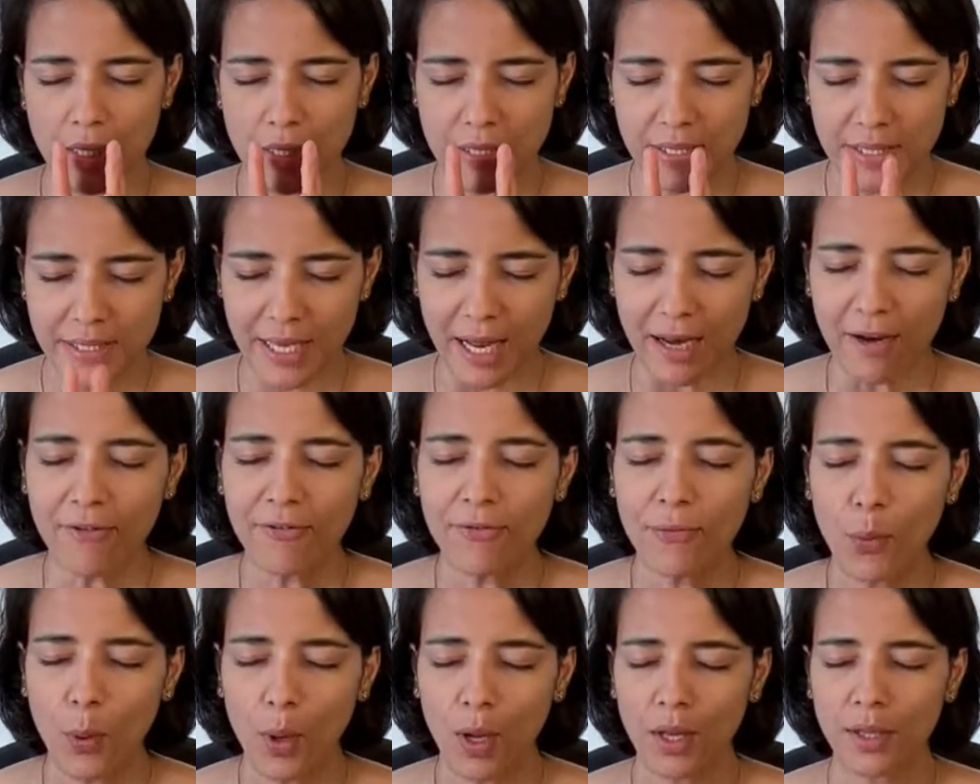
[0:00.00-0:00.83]

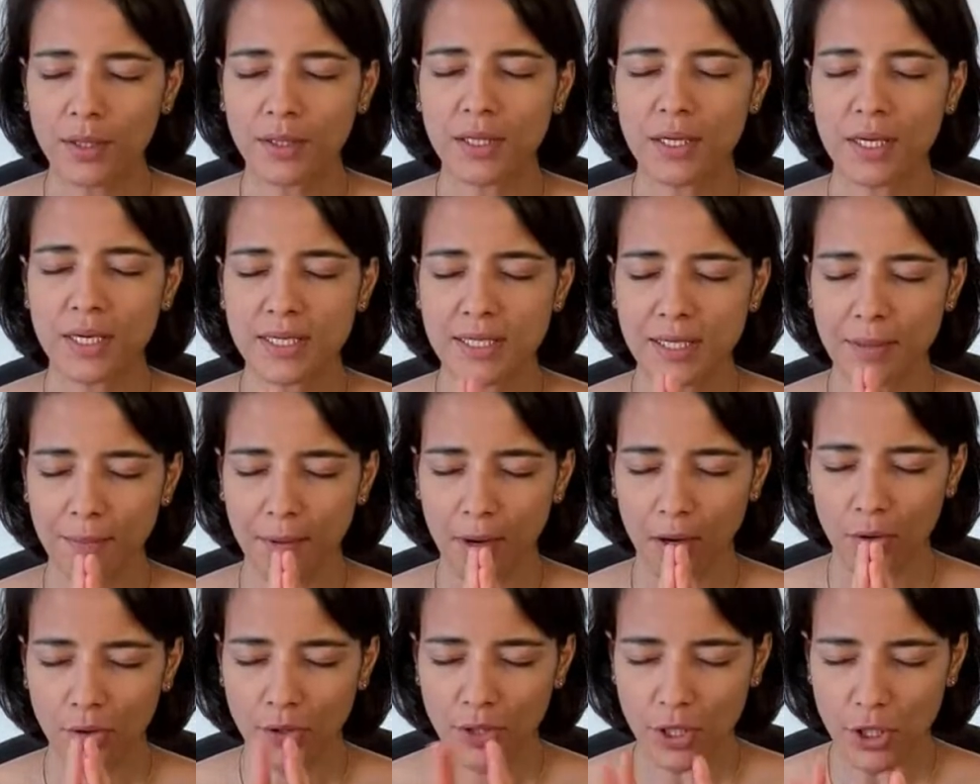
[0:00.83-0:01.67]
Self worth is
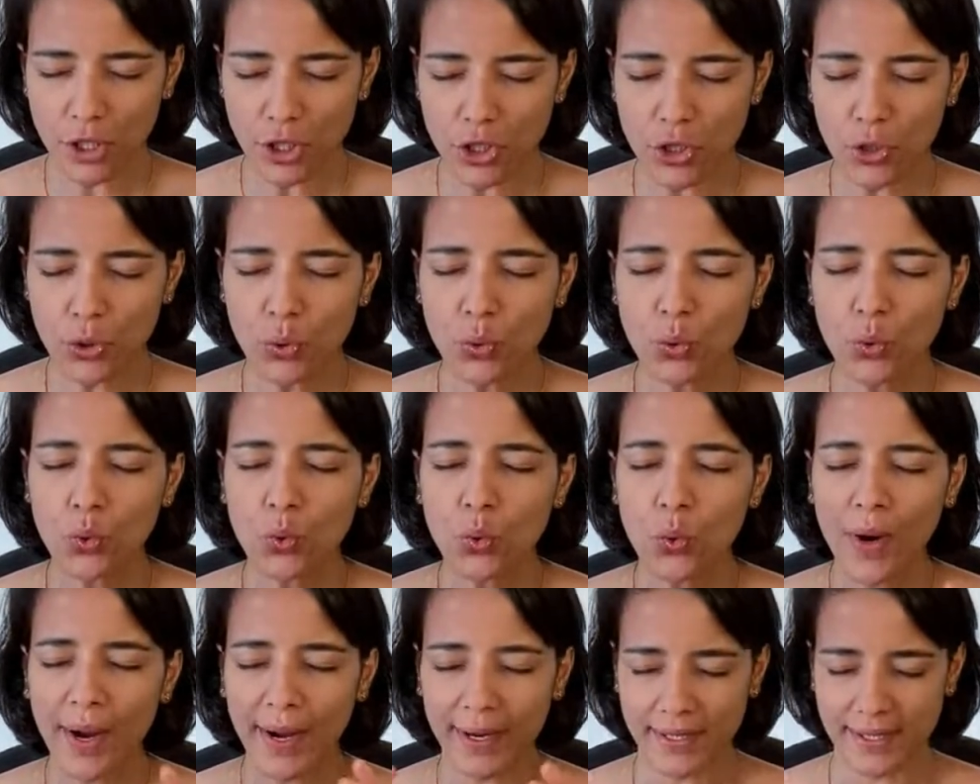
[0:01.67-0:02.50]
about
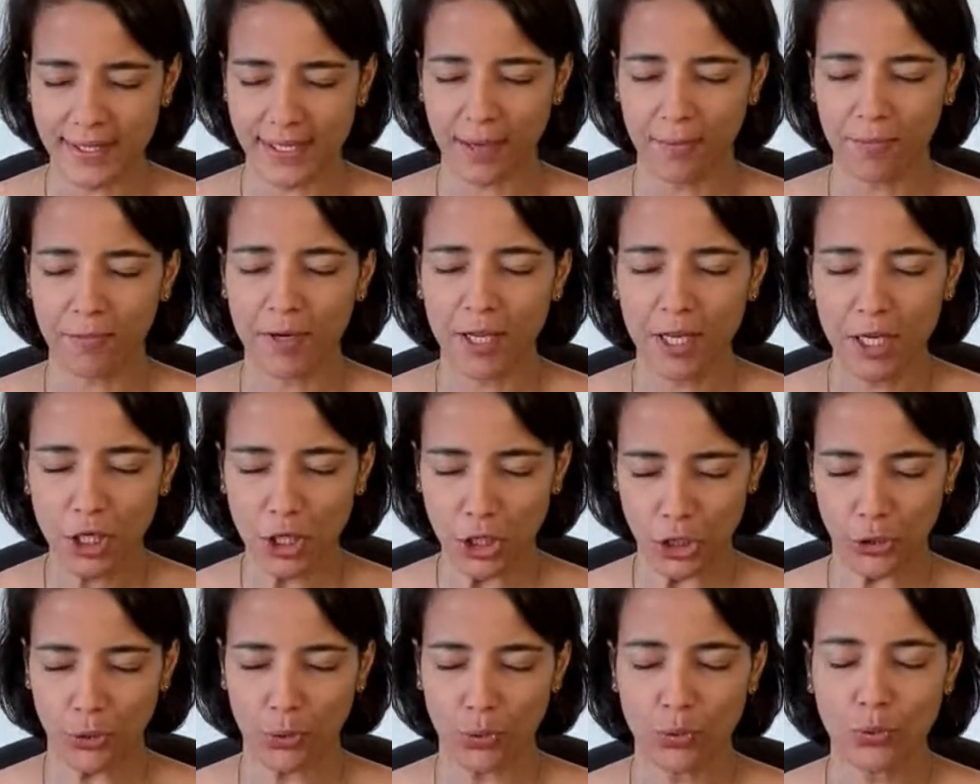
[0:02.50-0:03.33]
you accepting
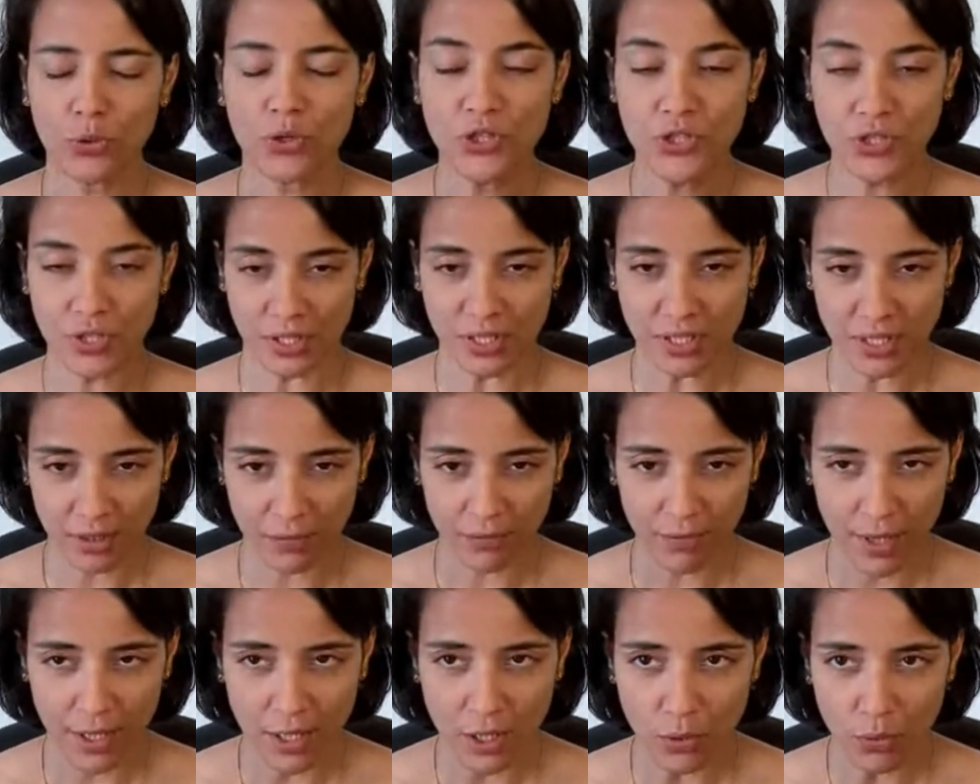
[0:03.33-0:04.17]
you just
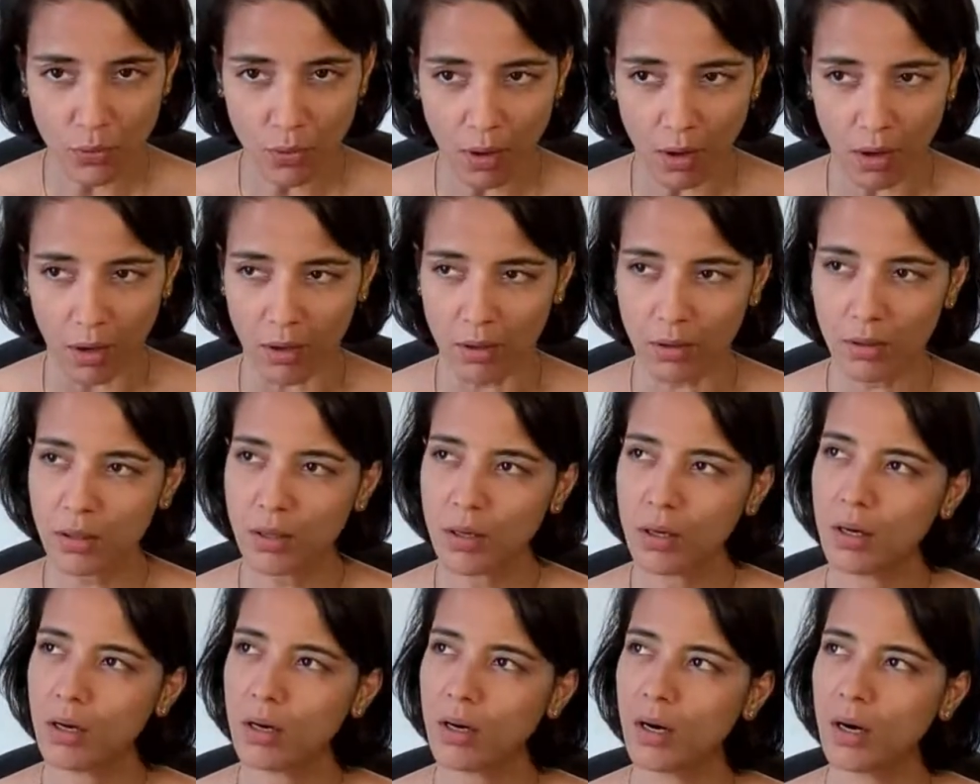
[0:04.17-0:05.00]
the way you are,
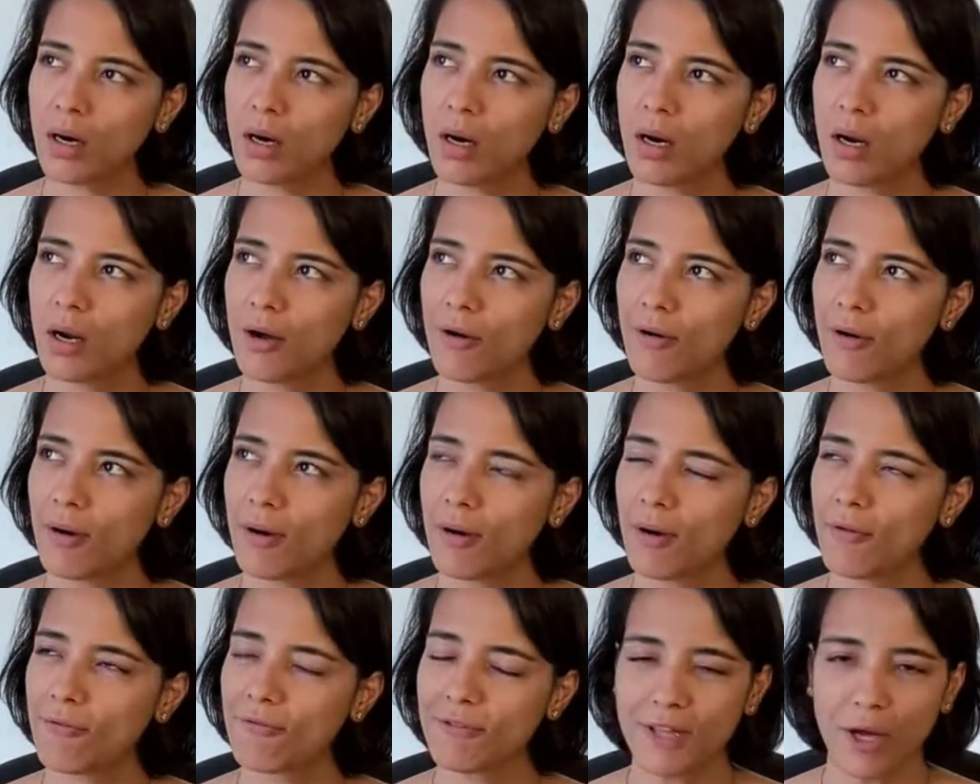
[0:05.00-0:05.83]

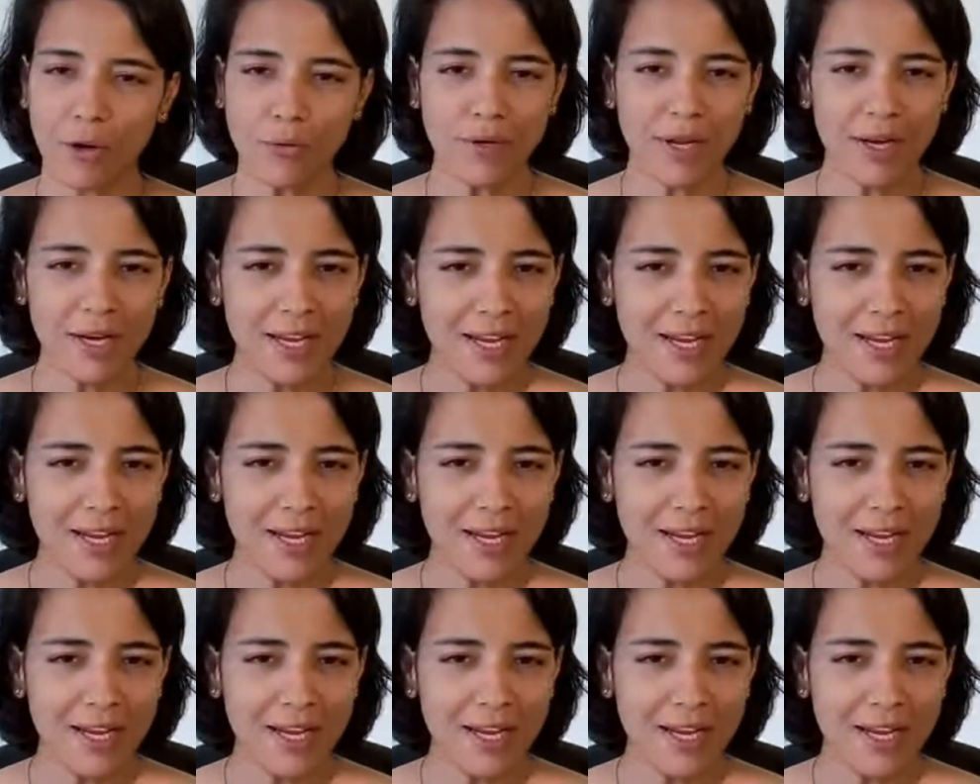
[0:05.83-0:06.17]
without